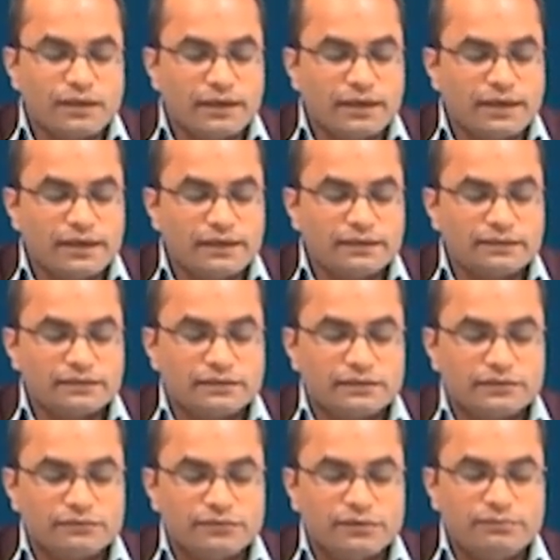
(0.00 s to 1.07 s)
and
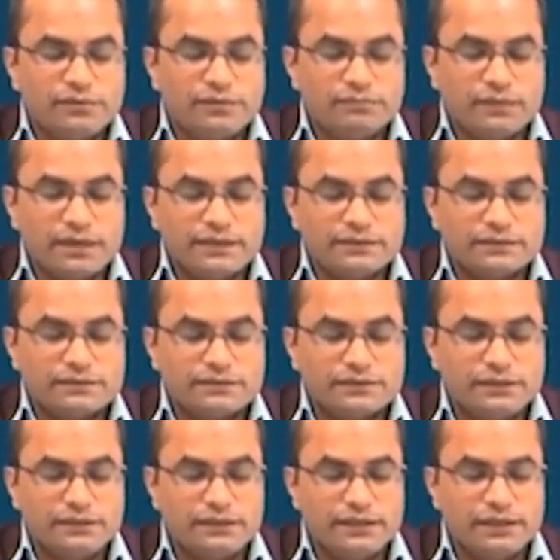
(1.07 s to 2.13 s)
uh, will be minus
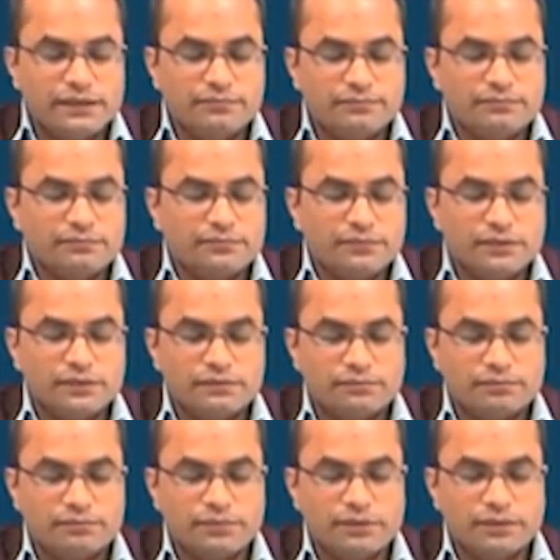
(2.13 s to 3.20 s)
3 m
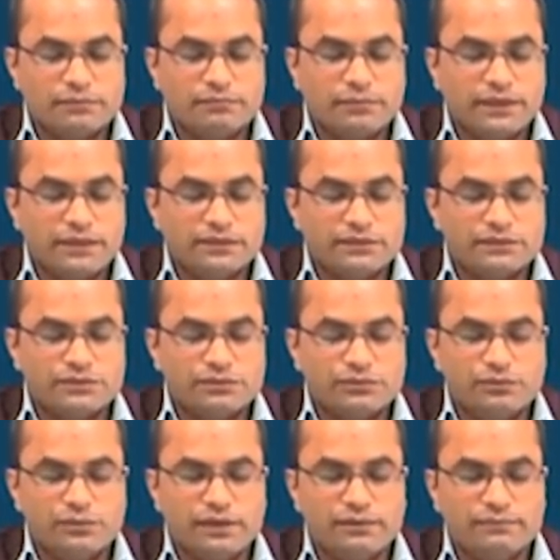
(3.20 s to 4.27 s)
minus
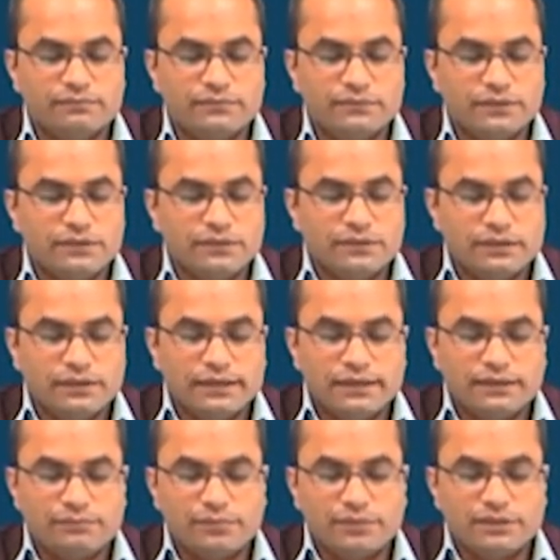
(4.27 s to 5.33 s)
2 m
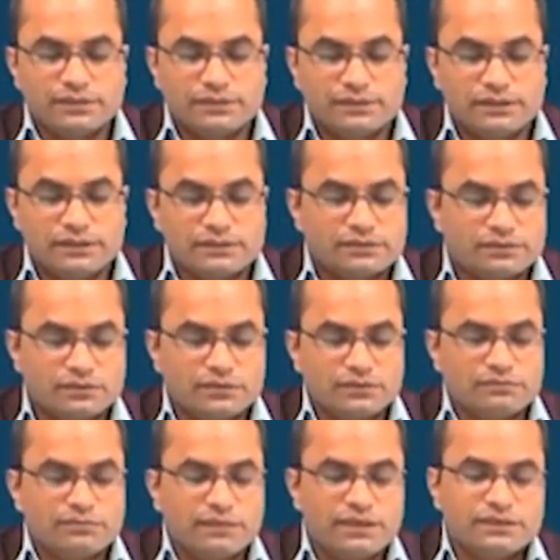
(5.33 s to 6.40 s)
and plus 6. So,
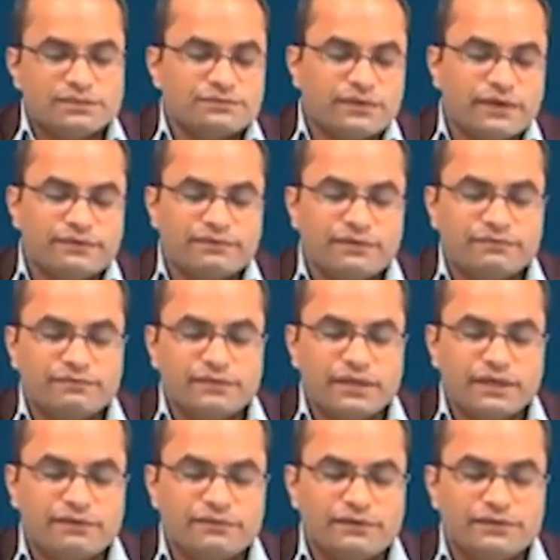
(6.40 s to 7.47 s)
this minus 5 m we
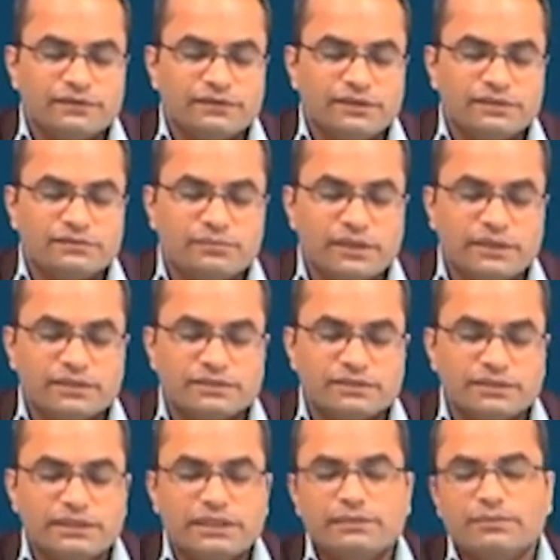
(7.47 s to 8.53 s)
have written as minus
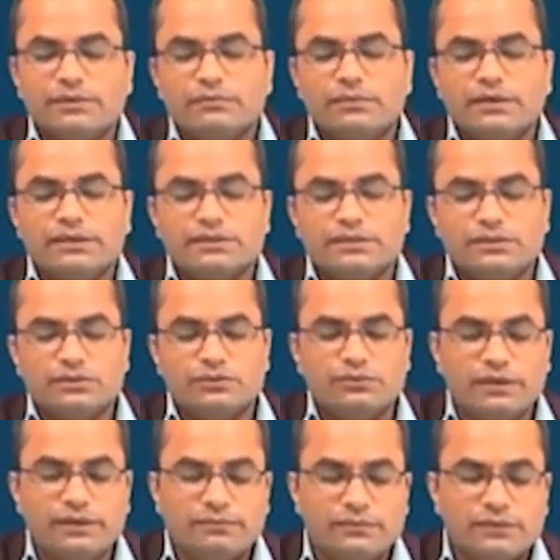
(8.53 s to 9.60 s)
3 m and minus
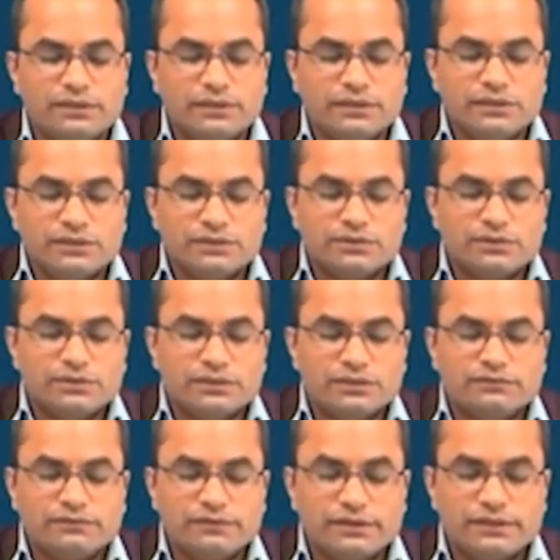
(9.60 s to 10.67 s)
2 m. So,
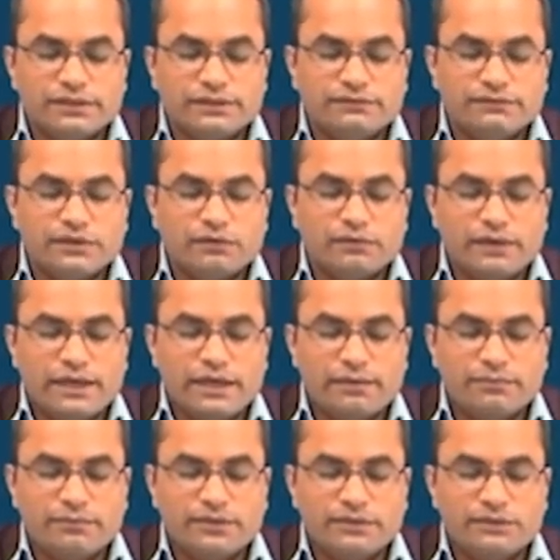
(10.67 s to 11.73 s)
this will give now
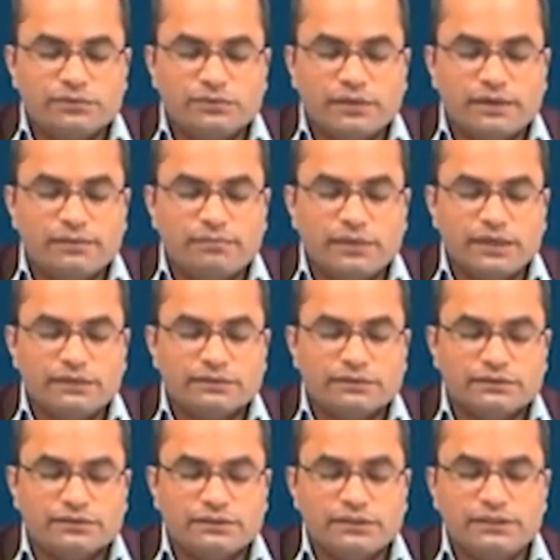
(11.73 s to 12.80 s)
m into m
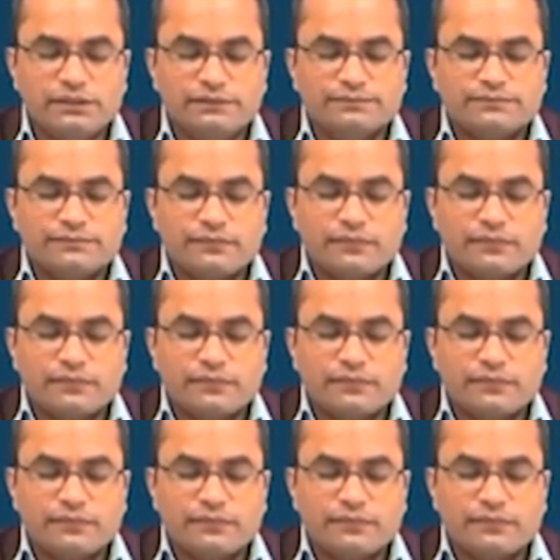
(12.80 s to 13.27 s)
minus 3